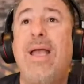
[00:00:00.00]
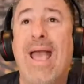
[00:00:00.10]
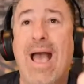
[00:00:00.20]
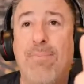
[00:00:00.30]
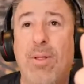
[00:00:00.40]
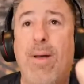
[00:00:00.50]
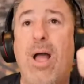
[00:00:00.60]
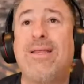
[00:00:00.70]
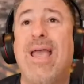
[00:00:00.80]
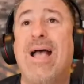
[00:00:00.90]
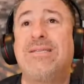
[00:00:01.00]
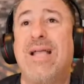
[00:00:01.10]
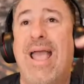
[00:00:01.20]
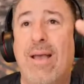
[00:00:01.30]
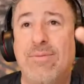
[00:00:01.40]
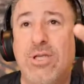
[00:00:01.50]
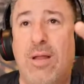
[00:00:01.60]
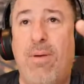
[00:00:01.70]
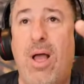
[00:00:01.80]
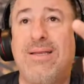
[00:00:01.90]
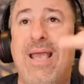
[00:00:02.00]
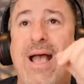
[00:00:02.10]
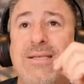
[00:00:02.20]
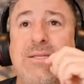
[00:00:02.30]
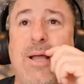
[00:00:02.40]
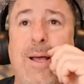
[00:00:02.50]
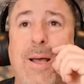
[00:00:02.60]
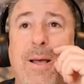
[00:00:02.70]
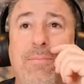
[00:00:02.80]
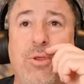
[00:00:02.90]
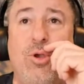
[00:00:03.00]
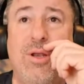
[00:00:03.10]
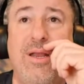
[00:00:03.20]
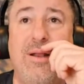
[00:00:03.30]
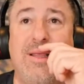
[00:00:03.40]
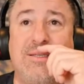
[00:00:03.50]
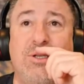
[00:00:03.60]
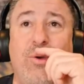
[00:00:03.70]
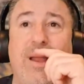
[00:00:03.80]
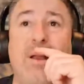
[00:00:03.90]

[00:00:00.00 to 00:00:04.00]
Apple Podcast, Amazon Podcast. Um, you can listen to it.